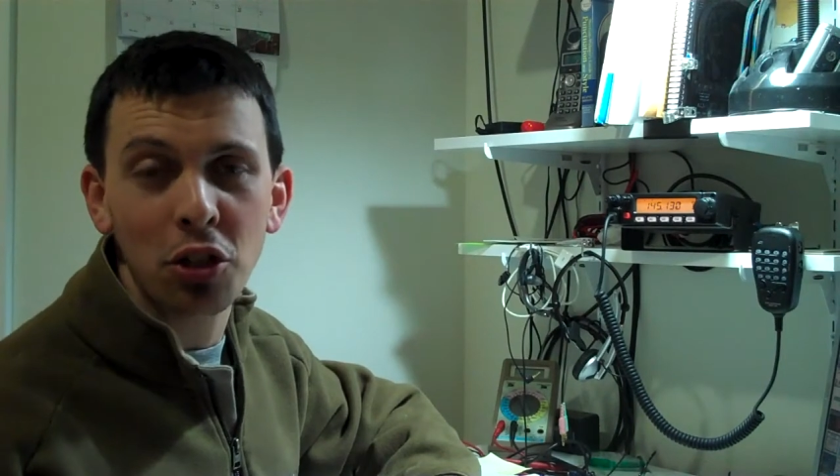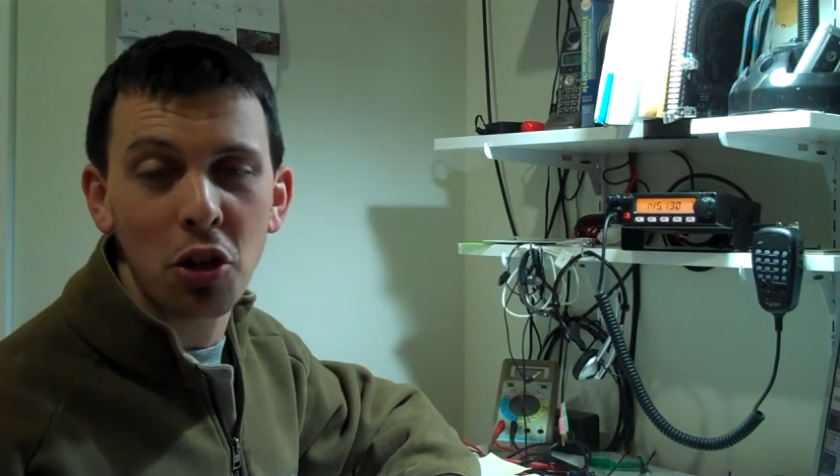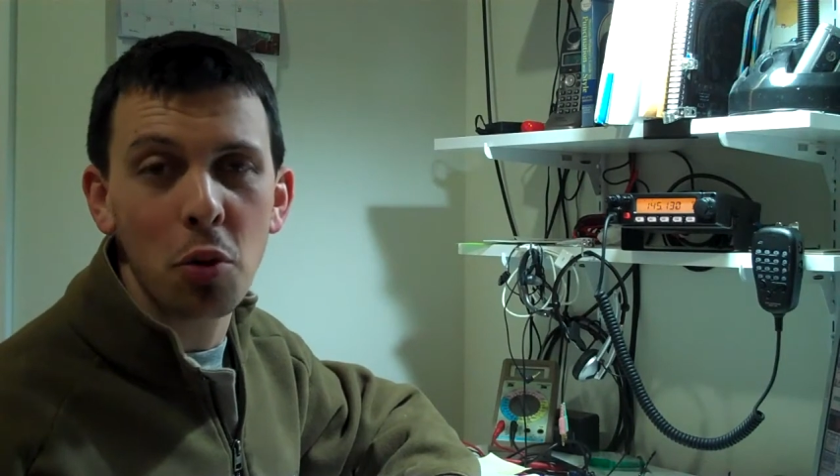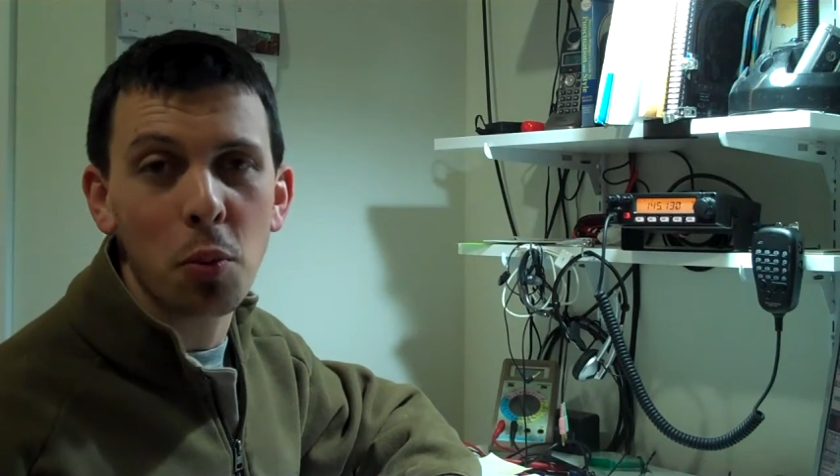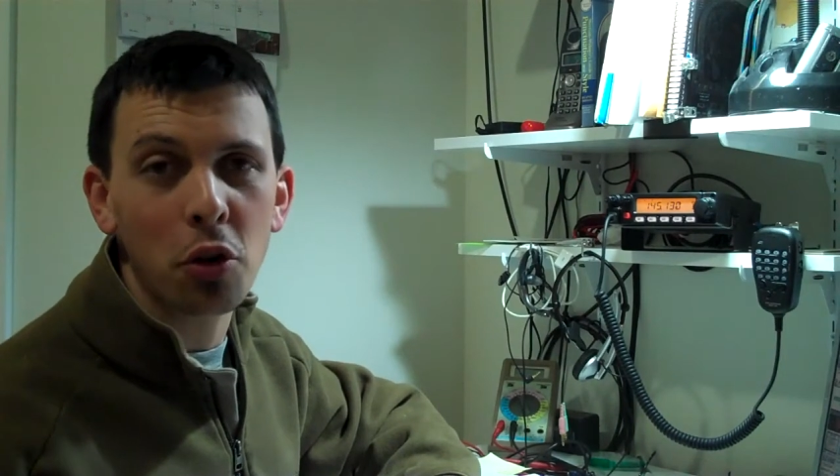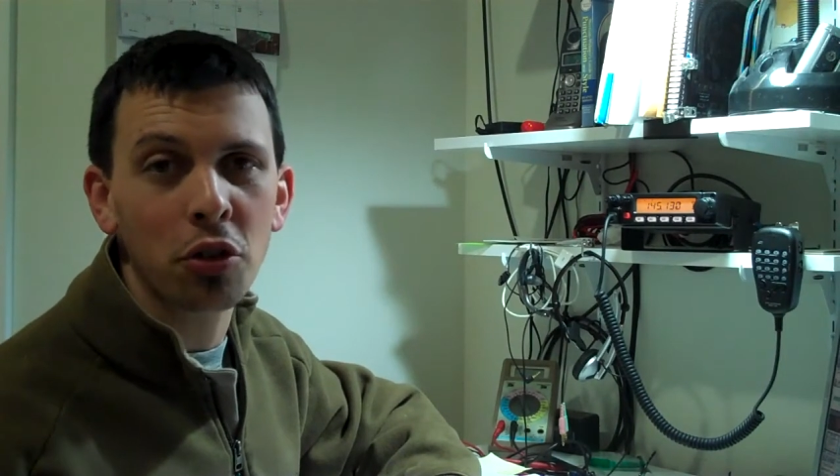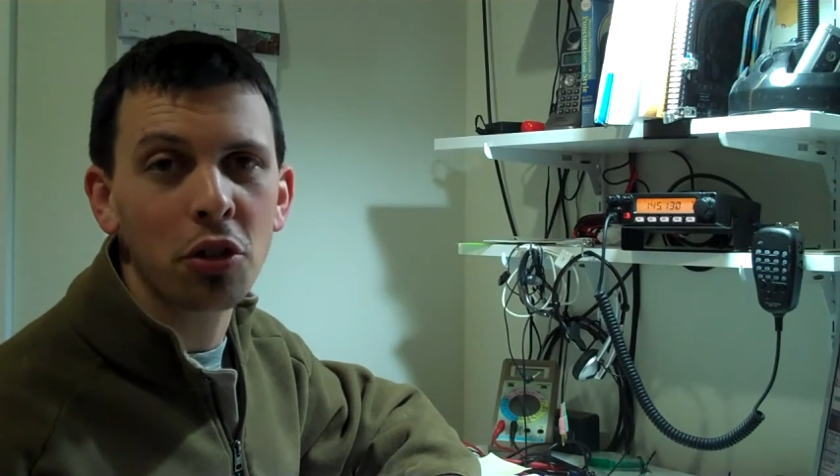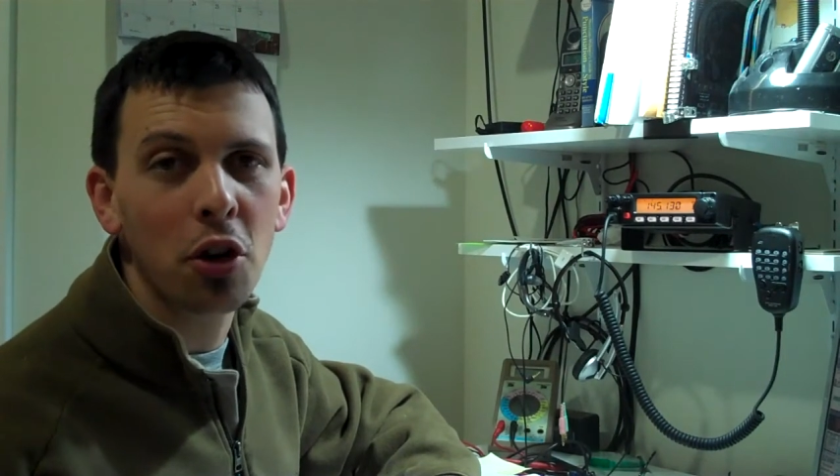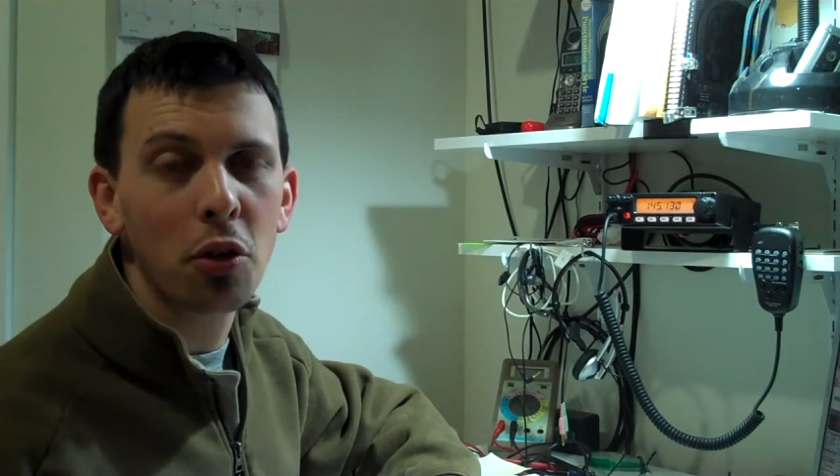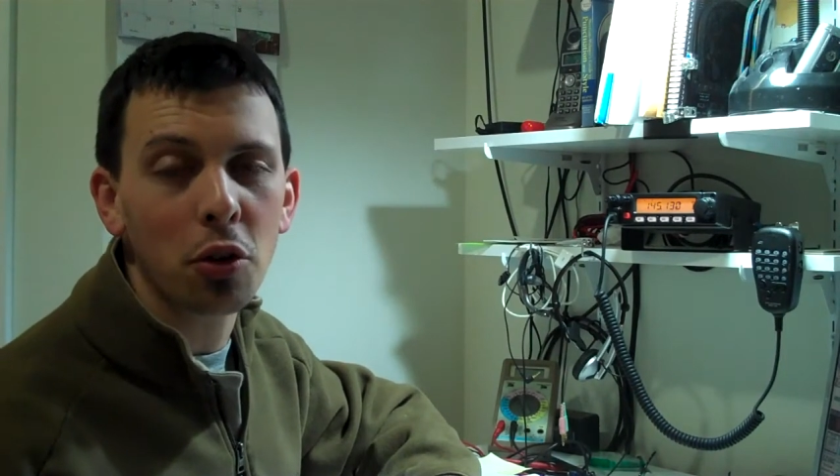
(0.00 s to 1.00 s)
to know Morse
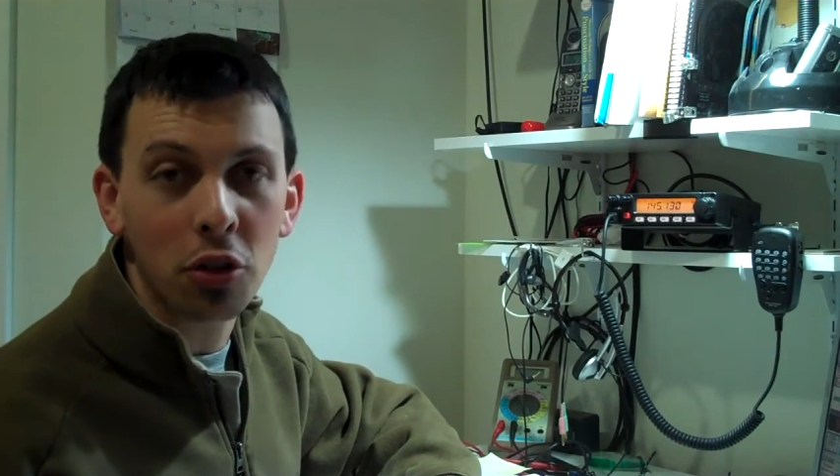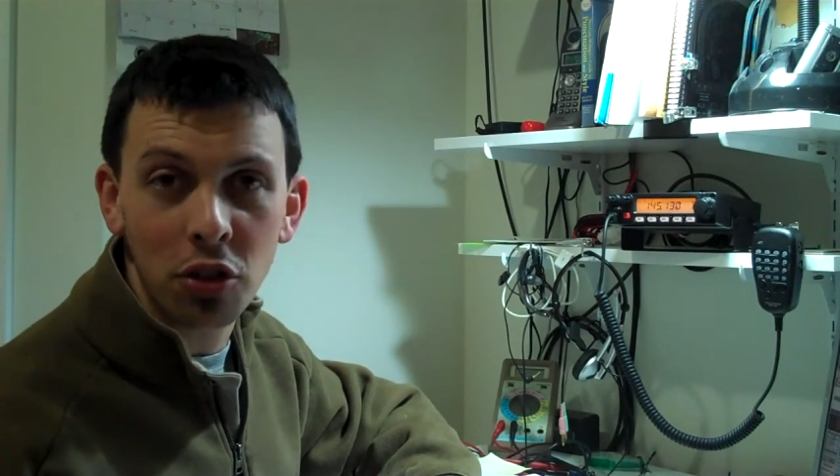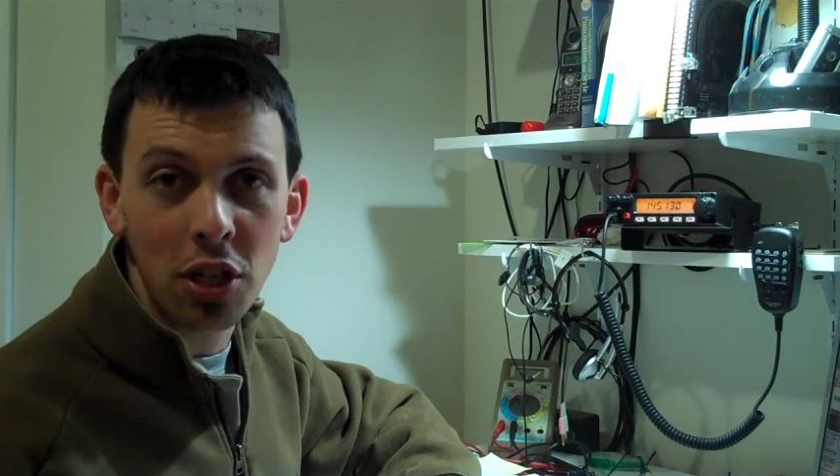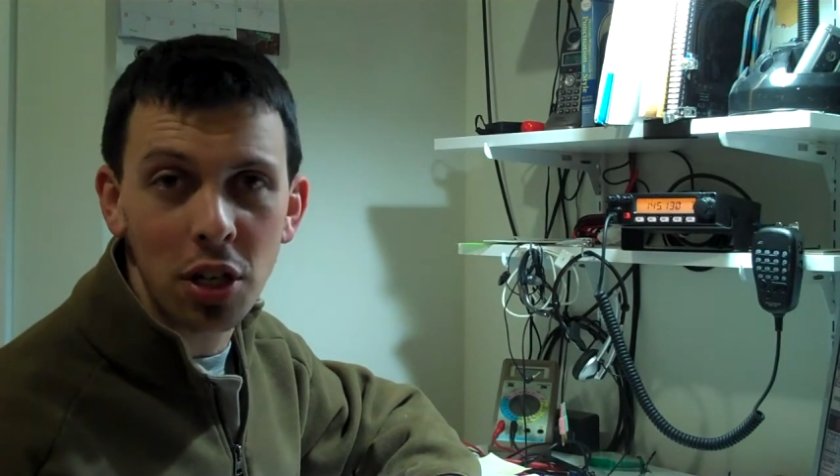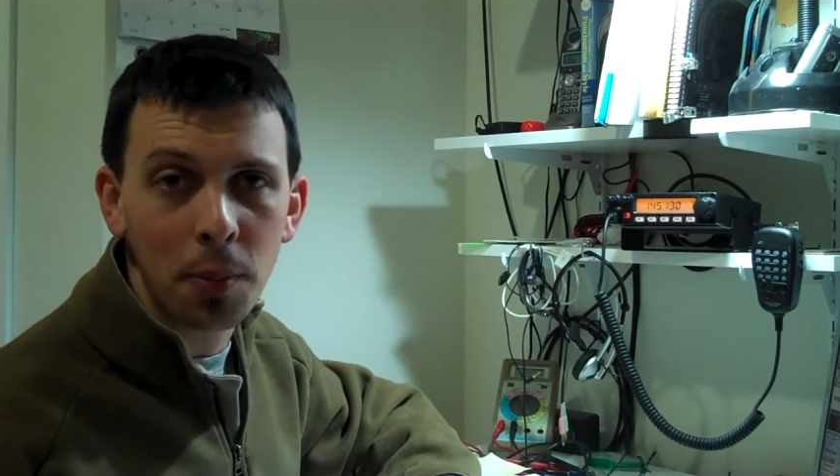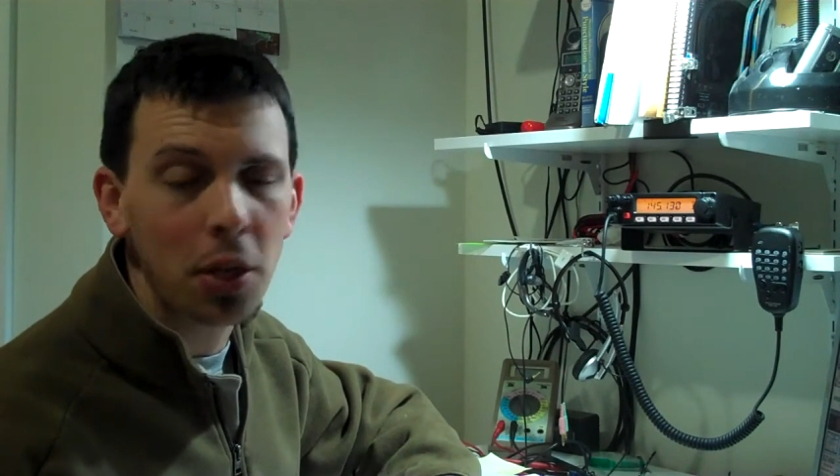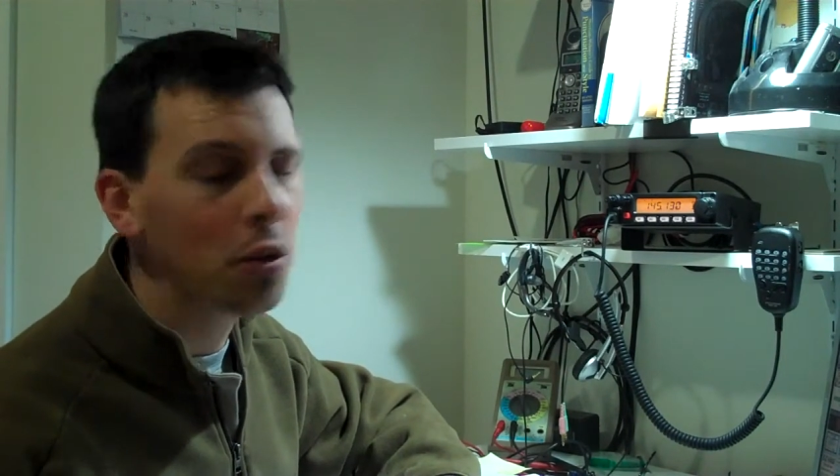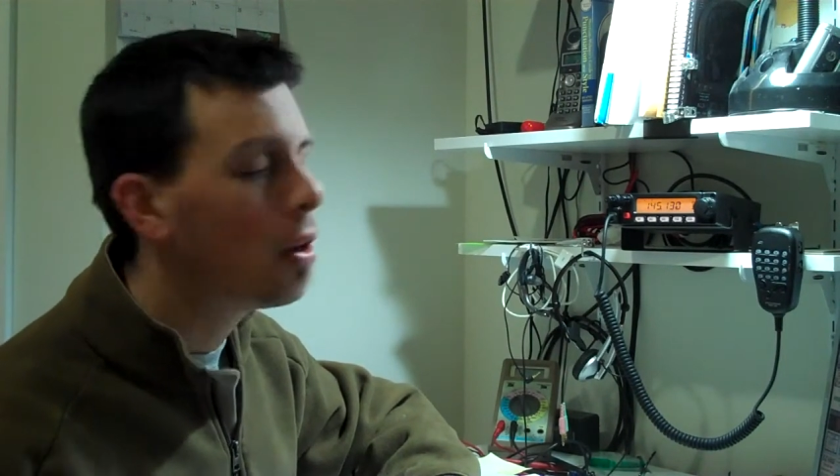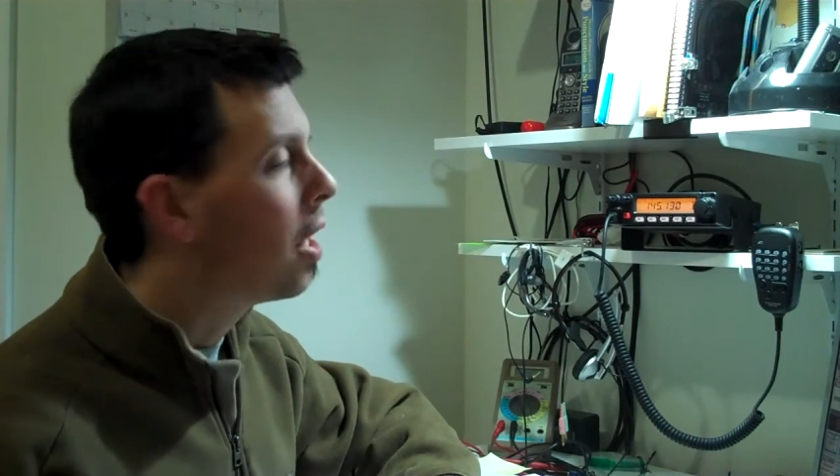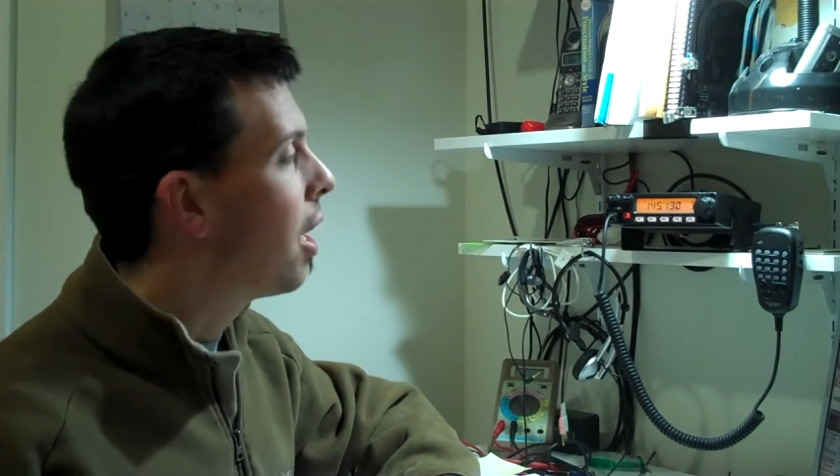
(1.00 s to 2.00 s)
code or CW?